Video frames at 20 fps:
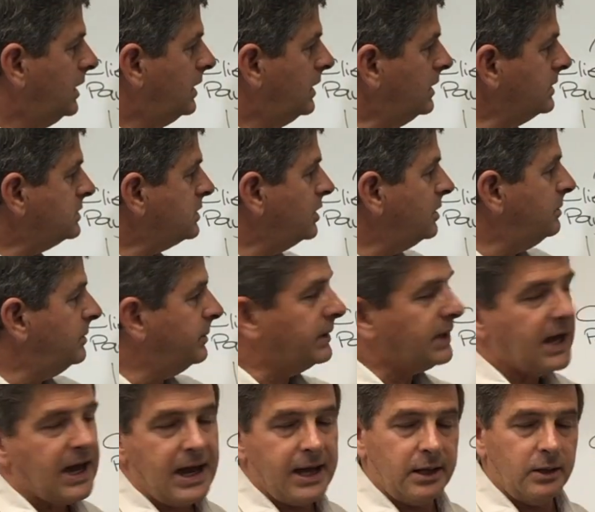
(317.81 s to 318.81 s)
It's going to be a bit
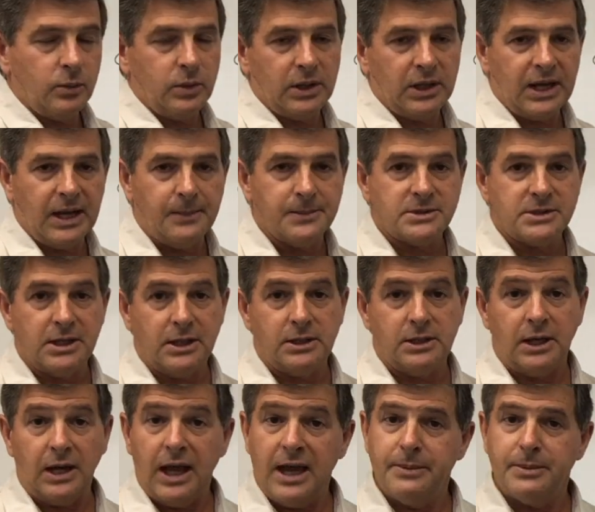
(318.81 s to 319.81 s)
harder when it comes down to your
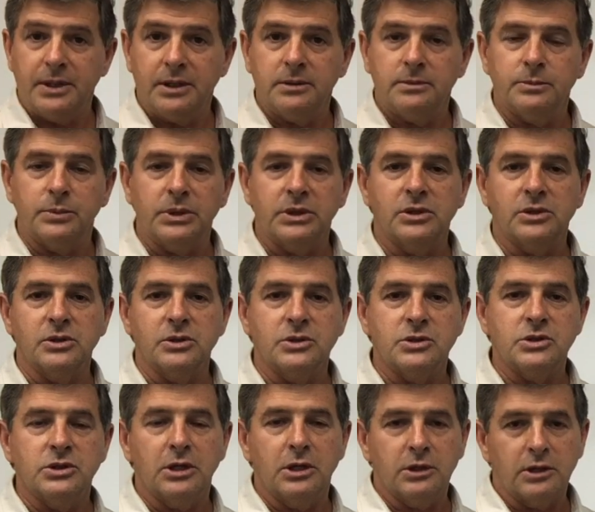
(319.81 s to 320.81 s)
labour, because
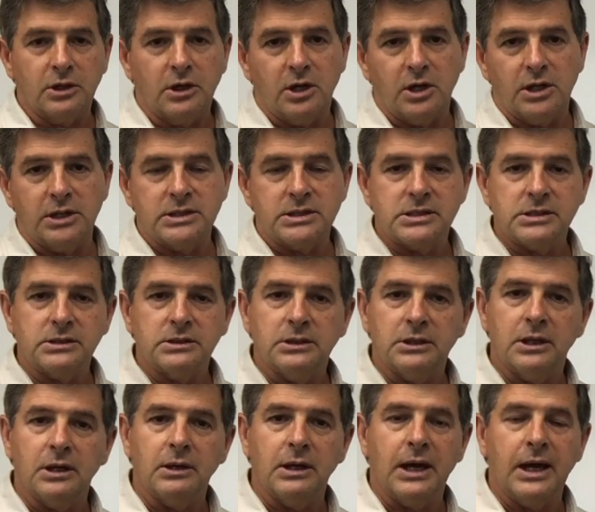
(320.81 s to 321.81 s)
the guys
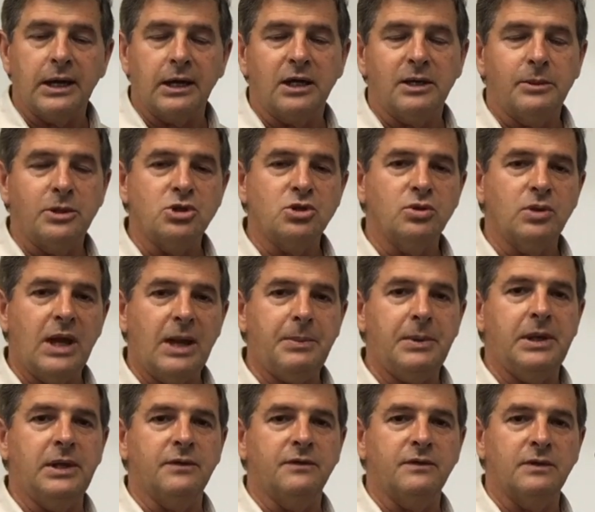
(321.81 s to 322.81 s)
aren't going to be too
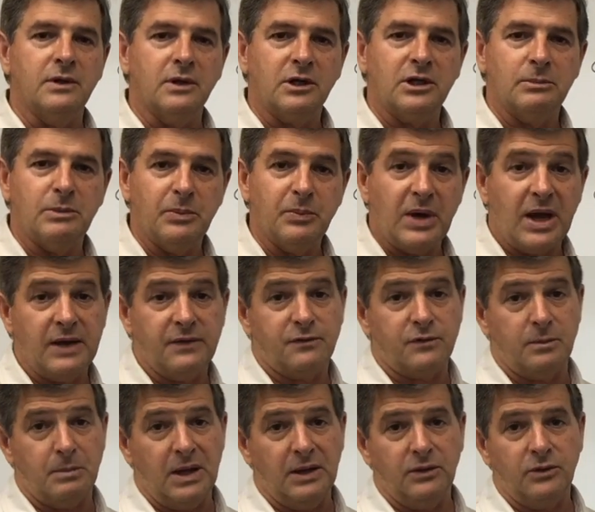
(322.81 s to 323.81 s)
happy if they're not going to be paid for a
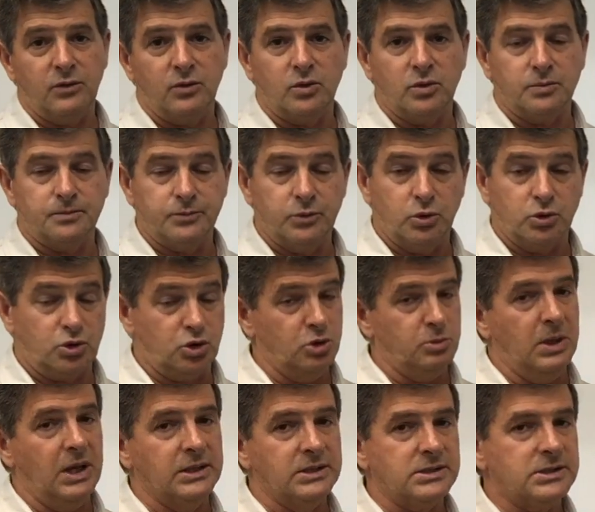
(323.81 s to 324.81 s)
month or 2
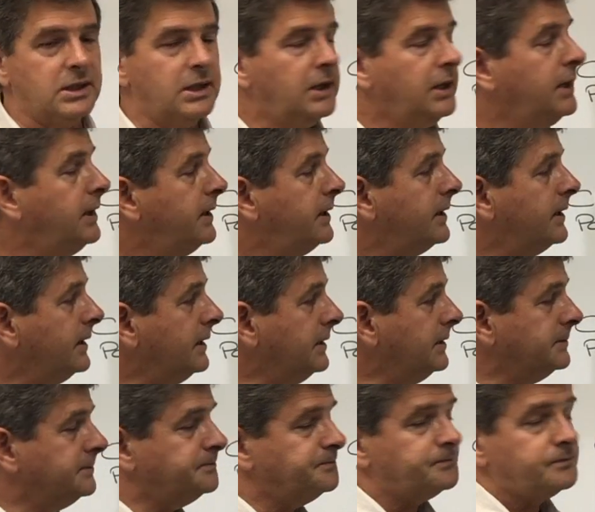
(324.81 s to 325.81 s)
months,
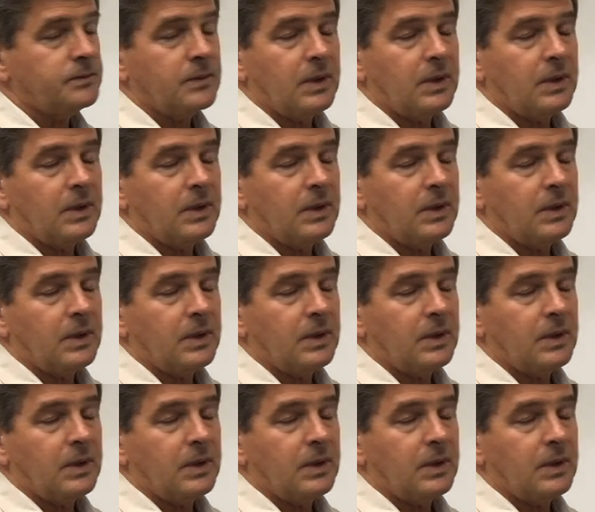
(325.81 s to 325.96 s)
and